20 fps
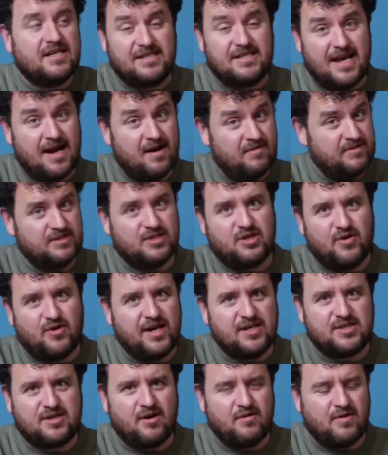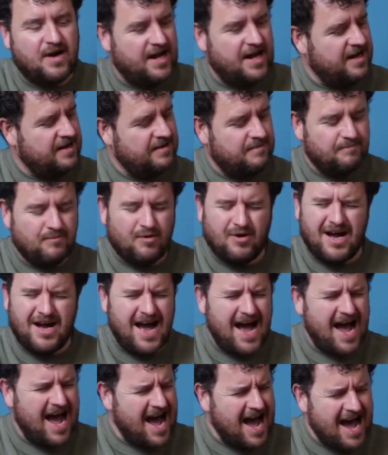Now, he's a great songwriter, but
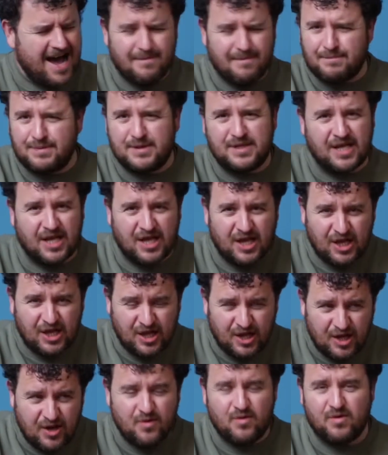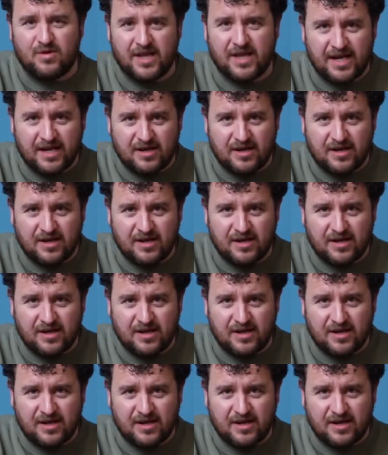absolutely